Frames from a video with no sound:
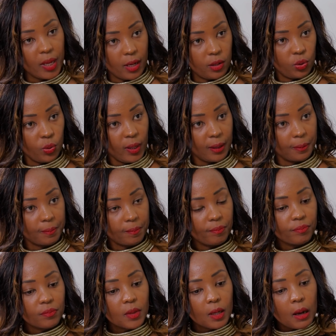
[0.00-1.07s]
we are
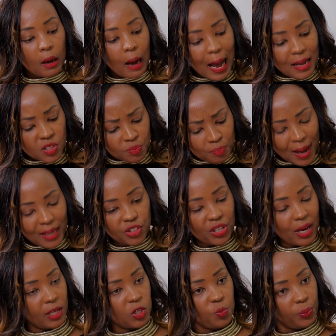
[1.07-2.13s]
doing. As much
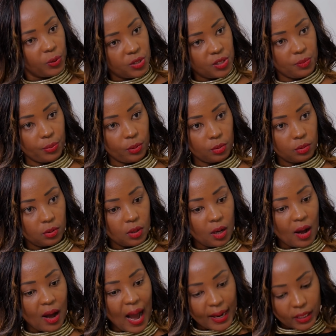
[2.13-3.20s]
as possible,
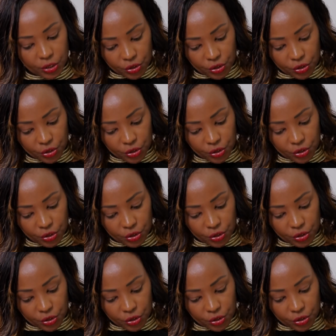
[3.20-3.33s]
I